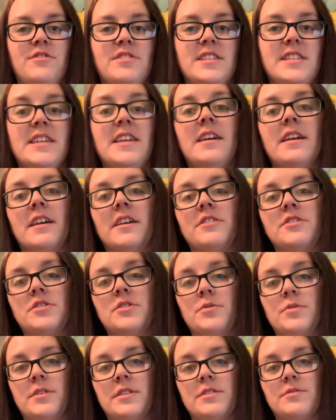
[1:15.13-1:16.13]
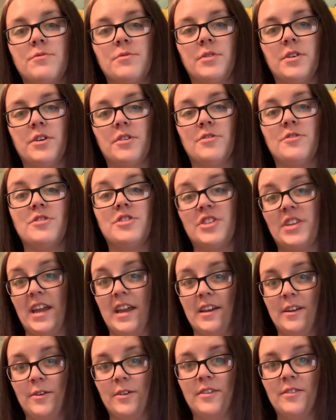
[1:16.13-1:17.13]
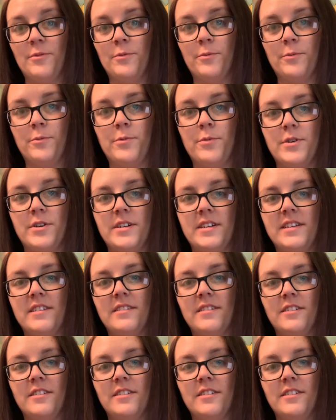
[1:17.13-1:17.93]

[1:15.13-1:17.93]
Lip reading: seeing students really understand what,